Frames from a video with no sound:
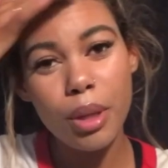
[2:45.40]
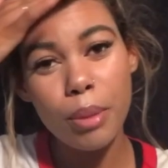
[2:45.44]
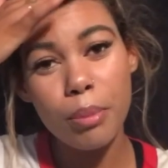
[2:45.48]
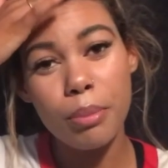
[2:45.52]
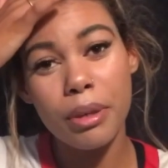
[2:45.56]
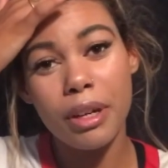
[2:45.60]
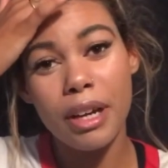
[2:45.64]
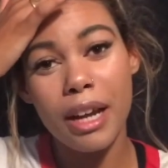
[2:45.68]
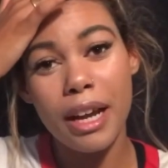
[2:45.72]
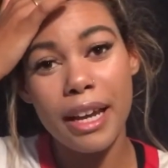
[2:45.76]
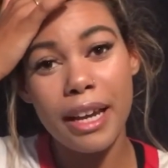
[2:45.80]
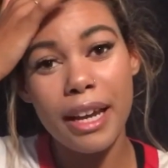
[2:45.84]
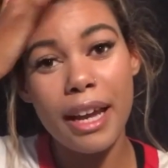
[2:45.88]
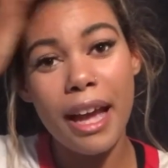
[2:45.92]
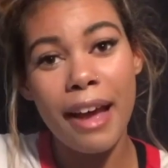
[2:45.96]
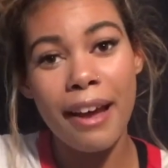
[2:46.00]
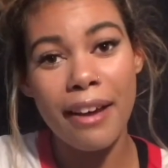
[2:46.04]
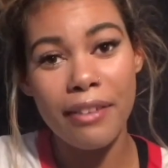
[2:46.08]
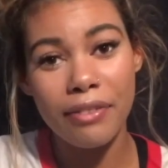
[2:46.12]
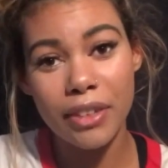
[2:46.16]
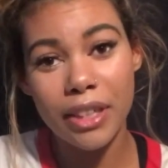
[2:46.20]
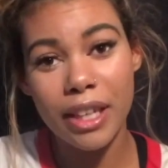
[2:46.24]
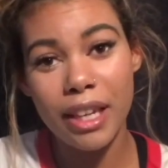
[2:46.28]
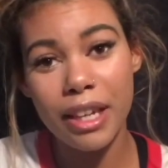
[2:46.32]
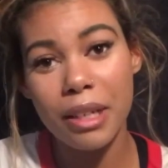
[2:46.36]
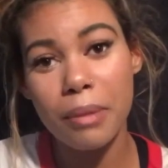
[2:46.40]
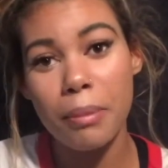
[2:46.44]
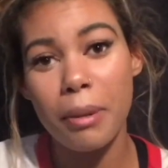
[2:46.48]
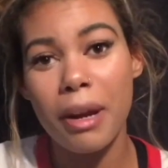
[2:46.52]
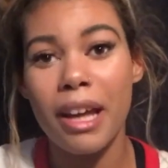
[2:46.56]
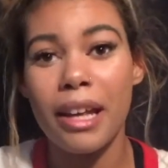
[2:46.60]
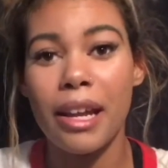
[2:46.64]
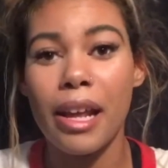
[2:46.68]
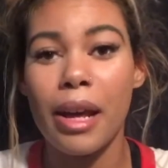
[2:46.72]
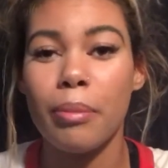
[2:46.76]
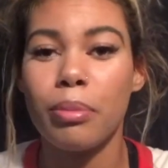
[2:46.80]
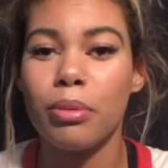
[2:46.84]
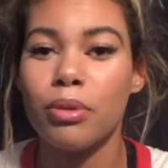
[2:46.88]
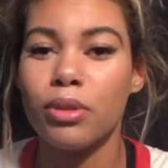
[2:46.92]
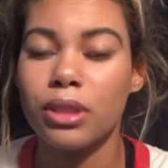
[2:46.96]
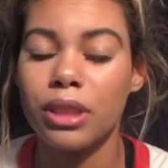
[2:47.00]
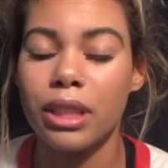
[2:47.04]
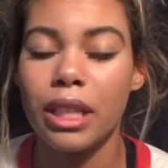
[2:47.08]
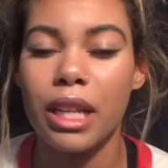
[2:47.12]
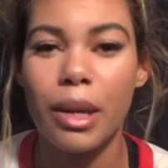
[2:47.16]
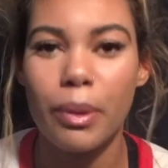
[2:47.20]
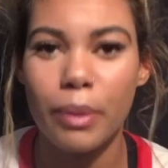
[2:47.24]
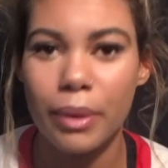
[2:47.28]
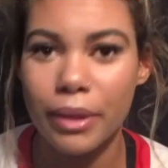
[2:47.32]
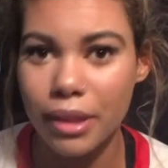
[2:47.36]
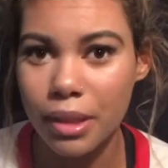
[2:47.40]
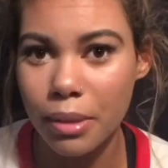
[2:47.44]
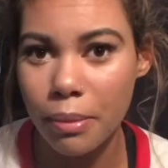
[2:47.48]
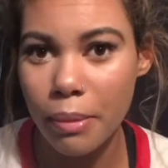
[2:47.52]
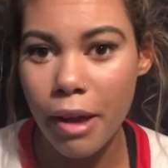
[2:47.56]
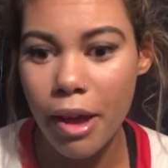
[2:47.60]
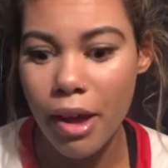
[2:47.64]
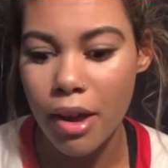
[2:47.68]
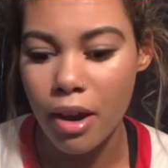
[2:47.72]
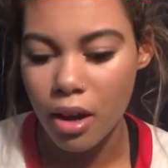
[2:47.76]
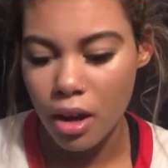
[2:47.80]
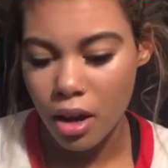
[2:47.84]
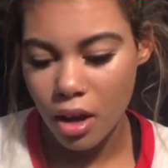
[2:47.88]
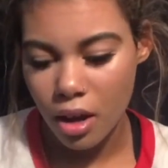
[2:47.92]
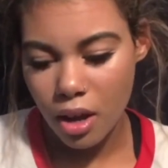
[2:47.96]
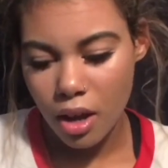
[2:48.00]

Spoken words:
ate half a can of pineapples, and I went to bed.